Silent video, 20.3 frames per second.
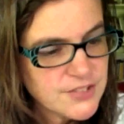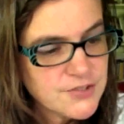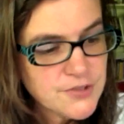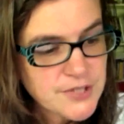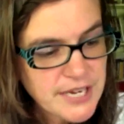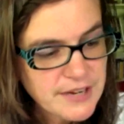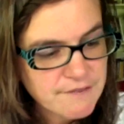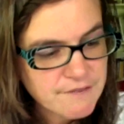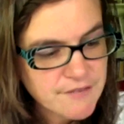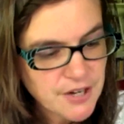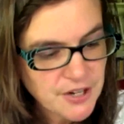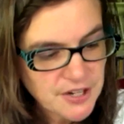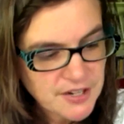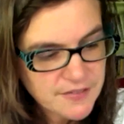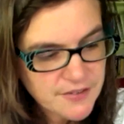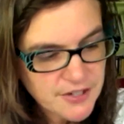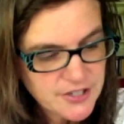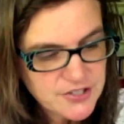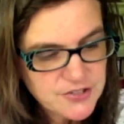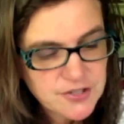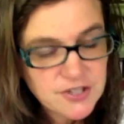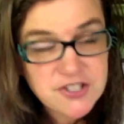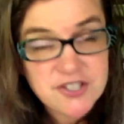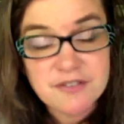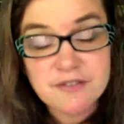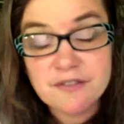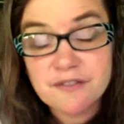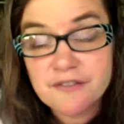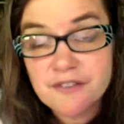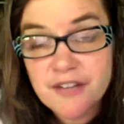yeah, very, very
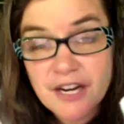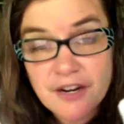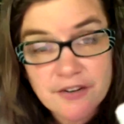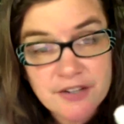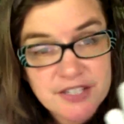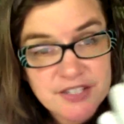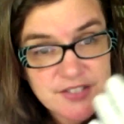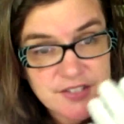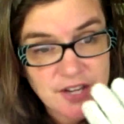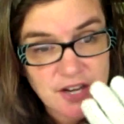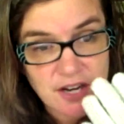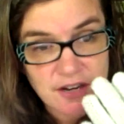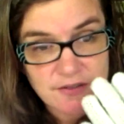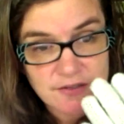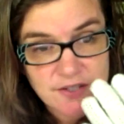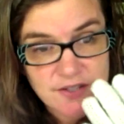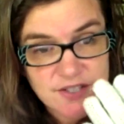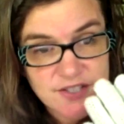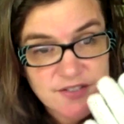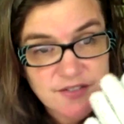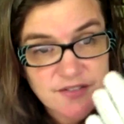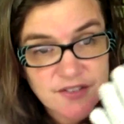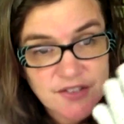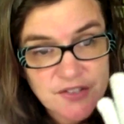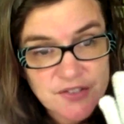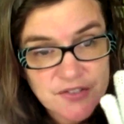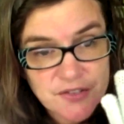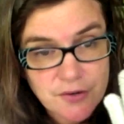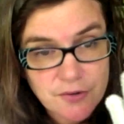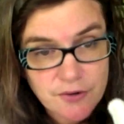stretchy, very soft. This
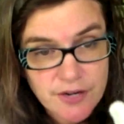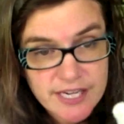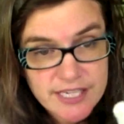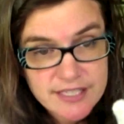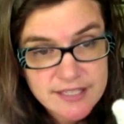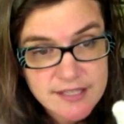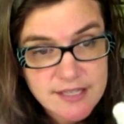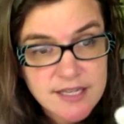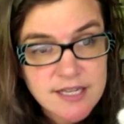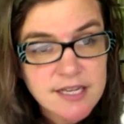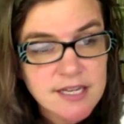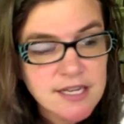feels great.